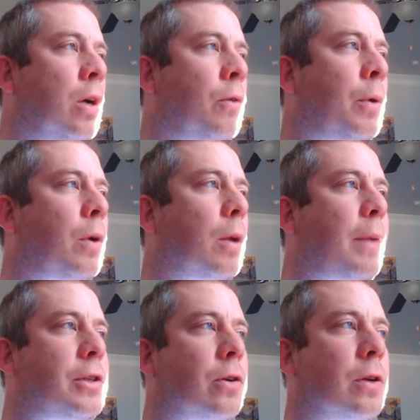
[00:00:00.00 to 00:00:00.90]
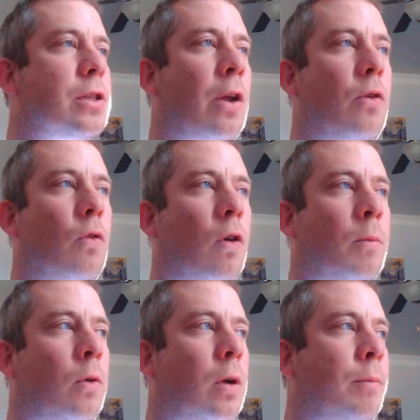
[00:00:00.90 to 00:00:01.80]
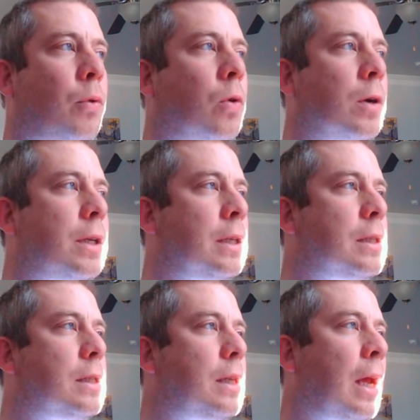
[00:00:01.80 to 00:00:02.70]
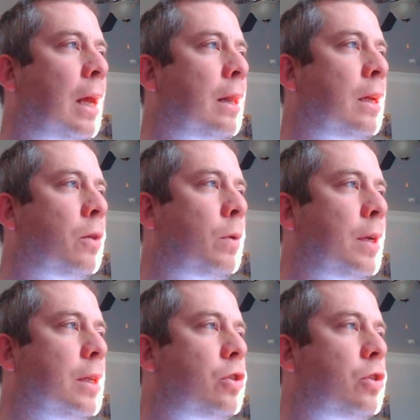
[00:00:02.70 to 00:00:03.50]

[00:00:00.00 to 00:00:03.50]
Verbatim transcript: We want to make sure it's a normal importance. And the other one is